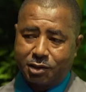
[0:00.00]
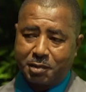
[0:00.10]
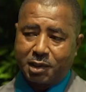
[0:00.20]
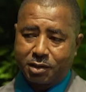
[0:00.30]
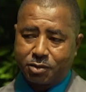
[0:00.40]

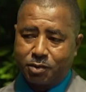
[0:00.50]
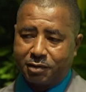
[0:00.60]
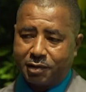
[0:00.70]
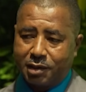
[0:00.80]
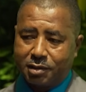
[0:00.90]
Jamaica School
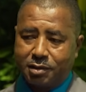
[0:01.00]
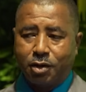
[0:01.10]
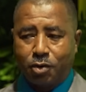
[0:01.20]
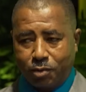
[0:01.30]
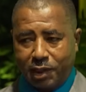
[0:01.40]
of Art,
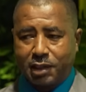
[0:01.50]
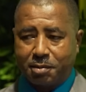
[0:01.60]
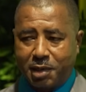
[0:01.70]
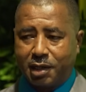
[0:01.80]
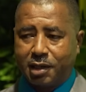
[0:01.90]
now Edna
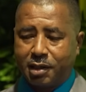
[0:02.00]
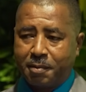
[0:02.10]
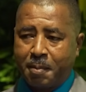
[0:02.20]
Manley,